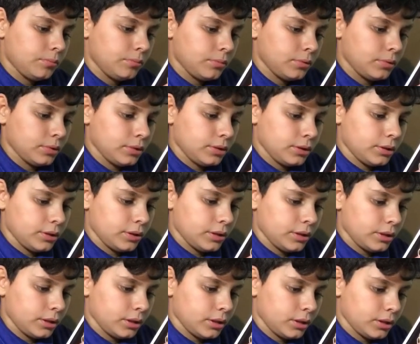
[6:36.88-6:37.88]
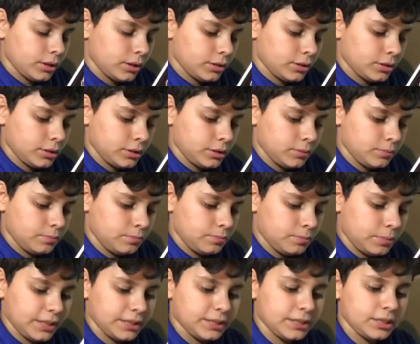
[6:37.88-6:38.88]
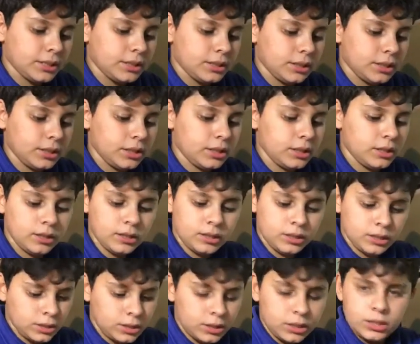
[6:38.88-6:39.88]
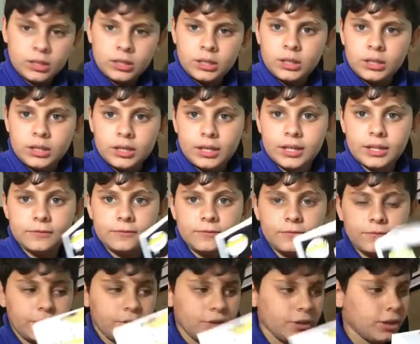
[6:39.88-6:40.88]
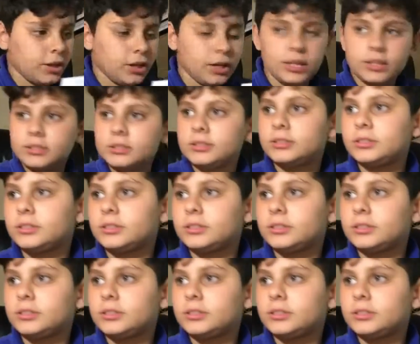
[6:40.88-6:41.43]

But yeah, it's basically it for uh,